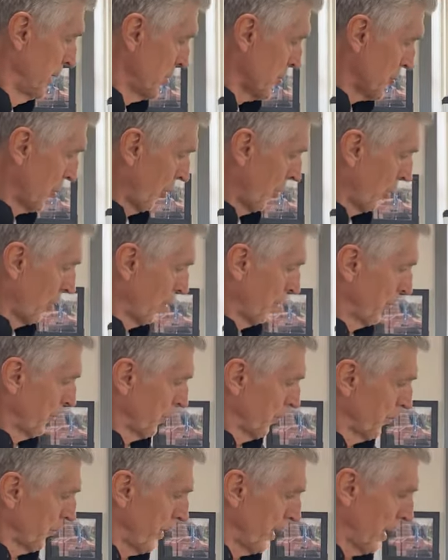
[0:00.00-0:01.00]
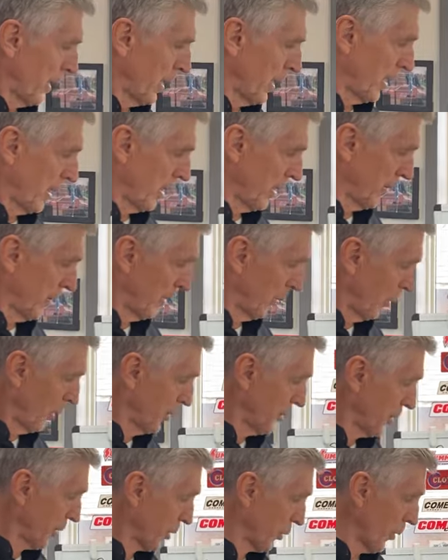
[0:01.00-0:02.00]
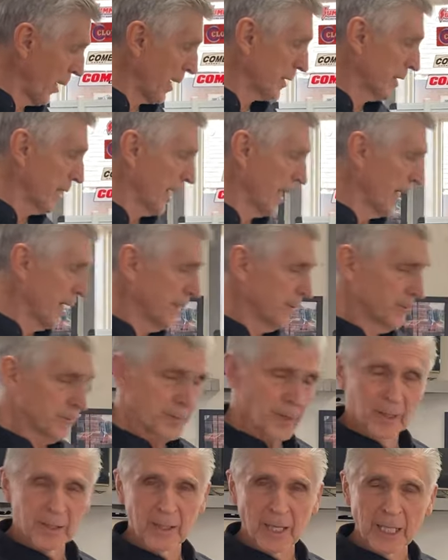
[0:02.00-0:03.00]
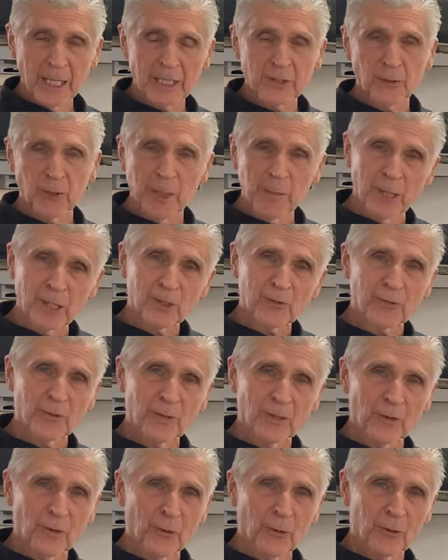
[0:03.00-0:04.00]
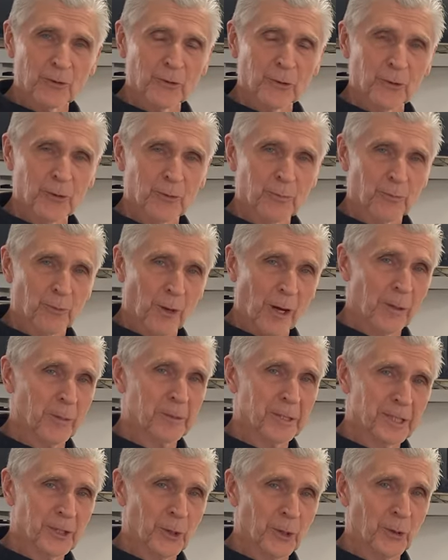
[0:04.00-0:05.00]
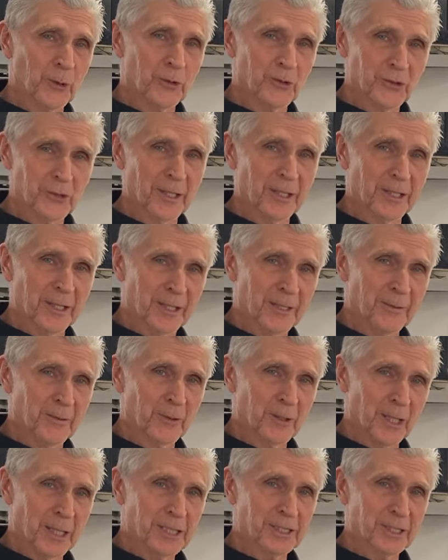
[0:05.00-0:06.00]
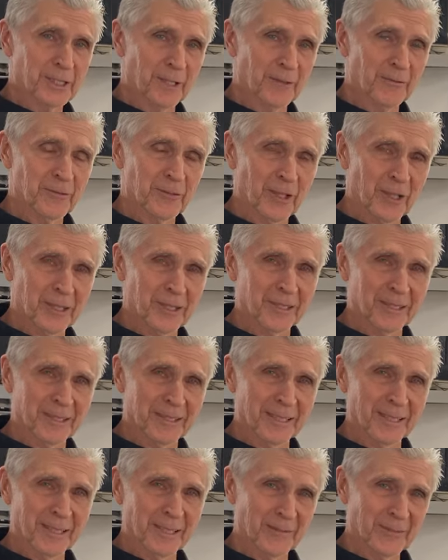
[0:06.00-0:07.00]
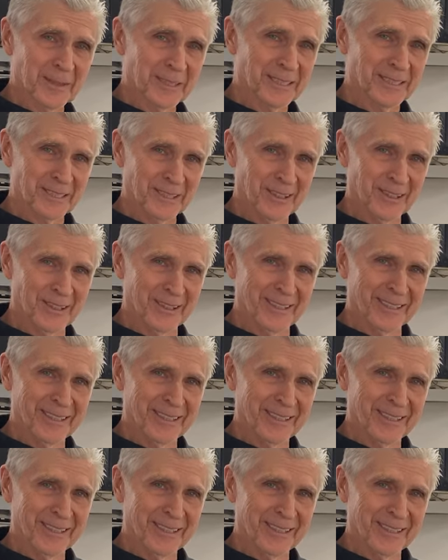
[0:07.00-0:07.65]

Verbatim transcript: So uh, I wanted to correct that. And thanks very much for those who probably noticed it and were nice enough not to tell me. So